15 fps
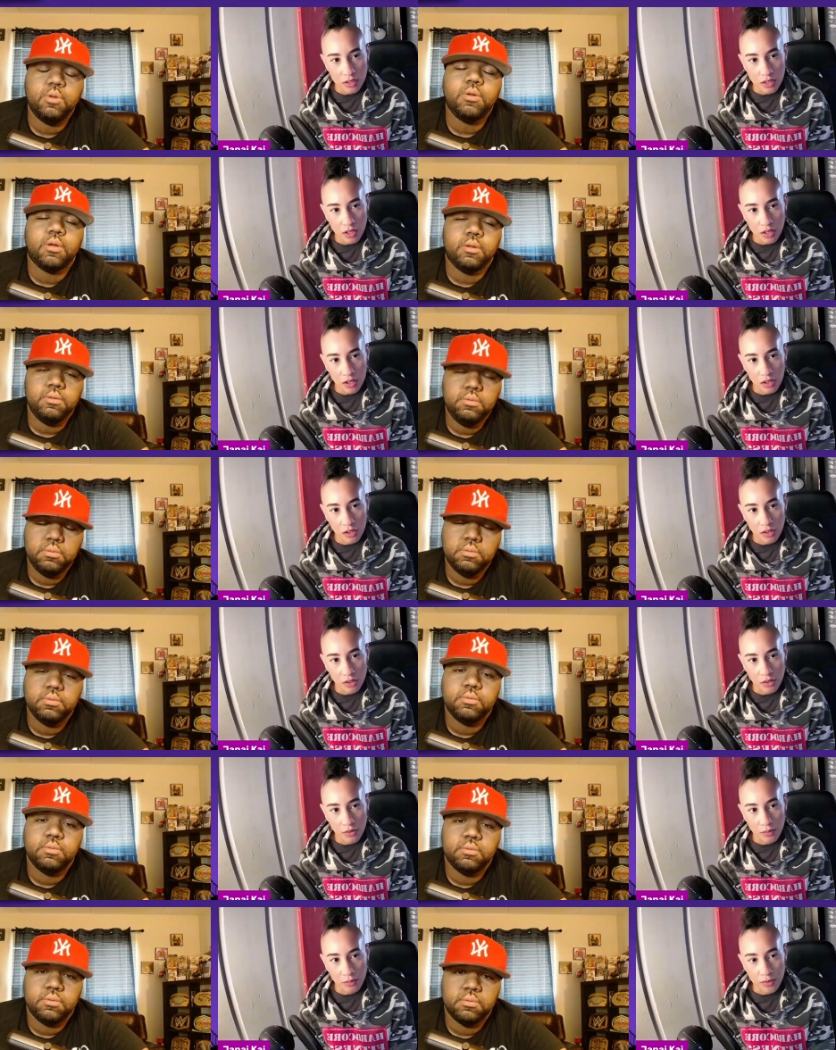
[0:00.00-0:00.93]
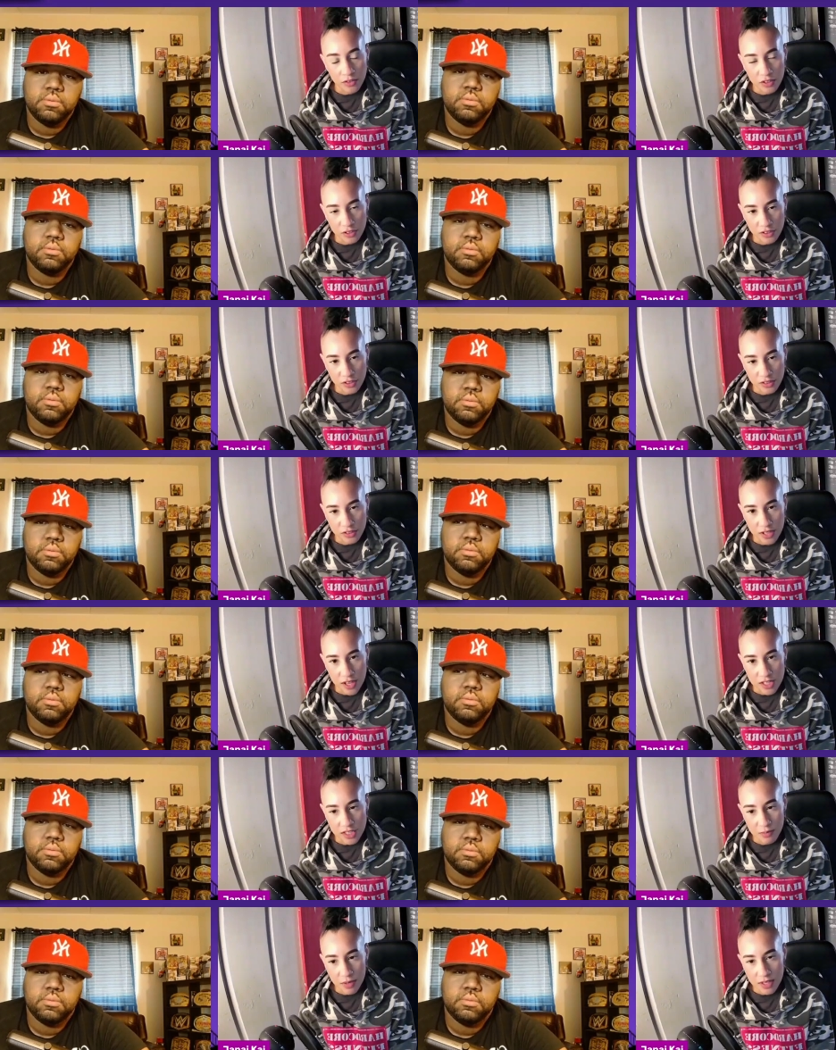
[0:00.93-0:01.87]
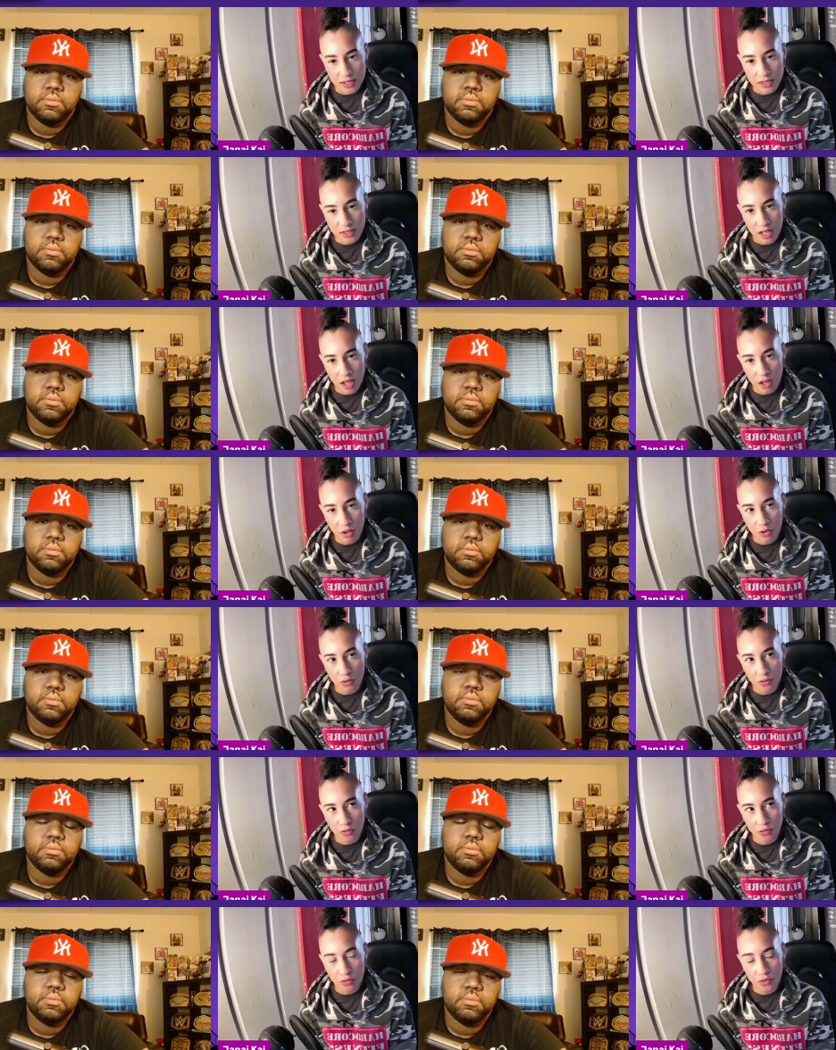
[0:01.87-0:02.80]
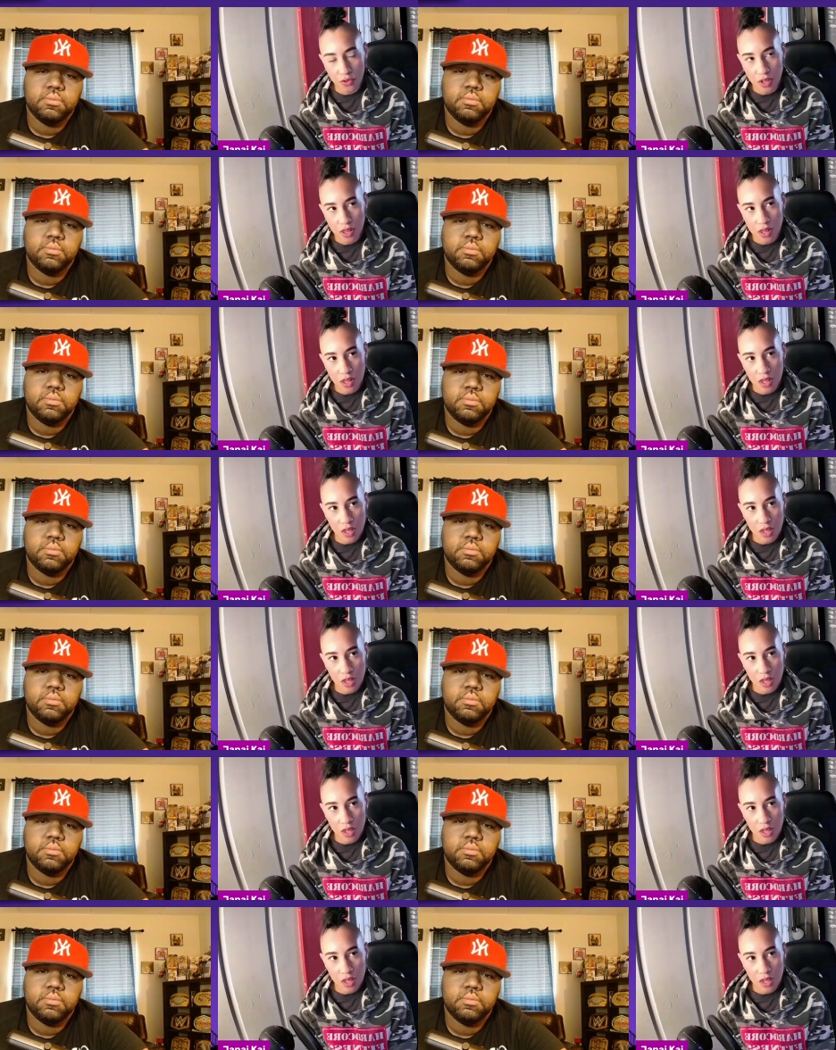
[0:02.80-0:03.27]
Speaker 1: Okay. Um, Just to test myself. Mm-hmm.